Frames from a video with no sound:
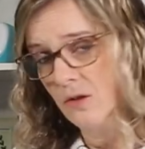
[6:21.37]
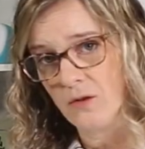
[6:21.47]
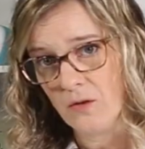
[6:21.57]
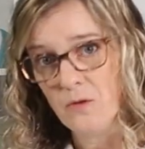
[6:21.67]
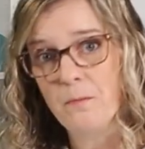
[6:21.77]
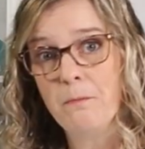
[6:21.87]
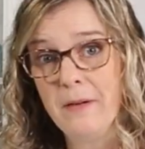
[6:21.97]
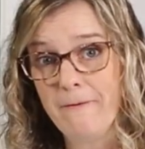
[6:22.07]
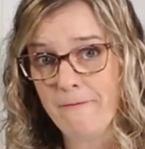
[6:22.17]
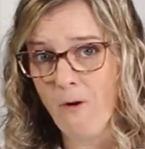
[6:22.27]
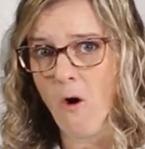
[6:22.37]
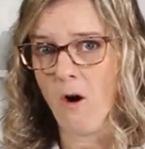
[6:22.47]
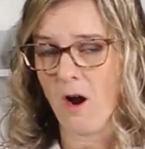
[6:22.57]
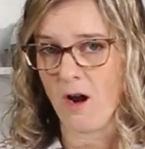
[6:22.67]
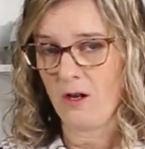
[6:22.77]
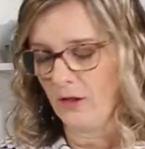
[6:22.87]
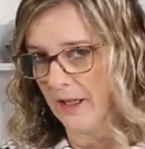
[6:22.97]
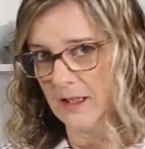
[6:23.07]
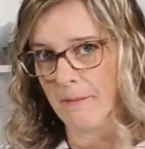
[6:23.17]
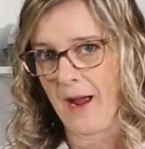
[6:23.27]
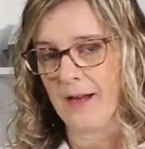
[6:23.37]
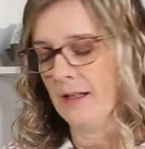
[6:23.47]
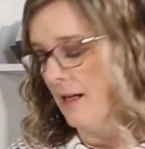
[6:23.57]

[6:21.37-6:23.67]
through before unloading the mat.